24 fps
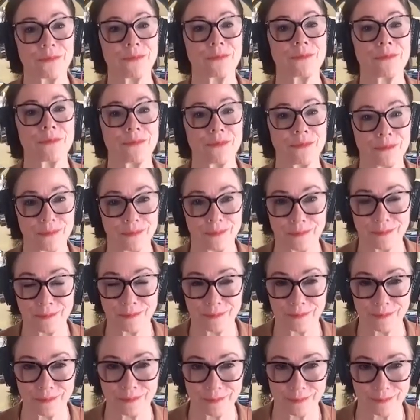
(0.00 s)

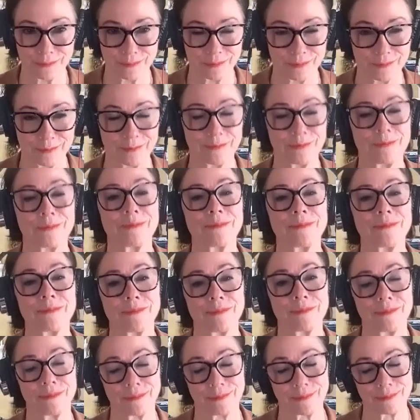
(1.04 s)

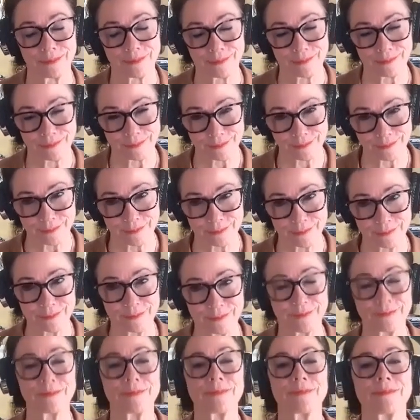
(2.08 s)

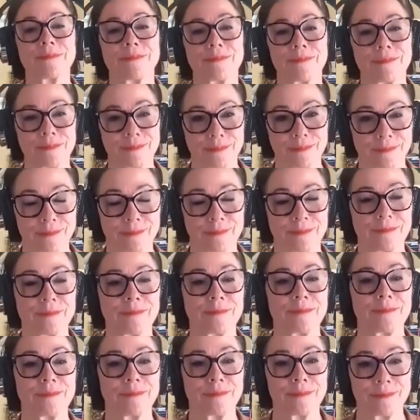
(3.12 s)

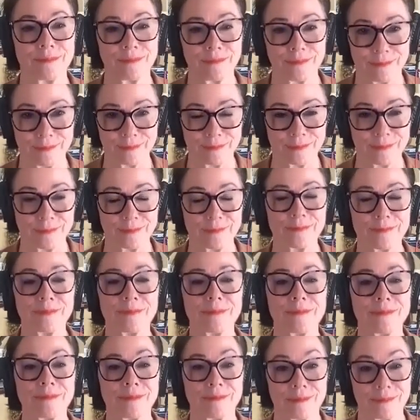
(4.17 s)

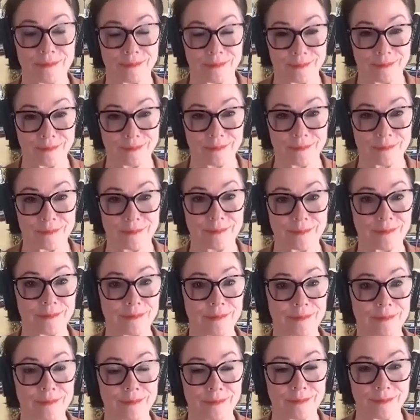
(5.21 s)

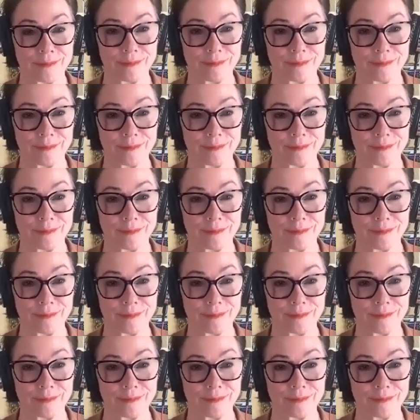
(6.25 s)
This person isn't speaking.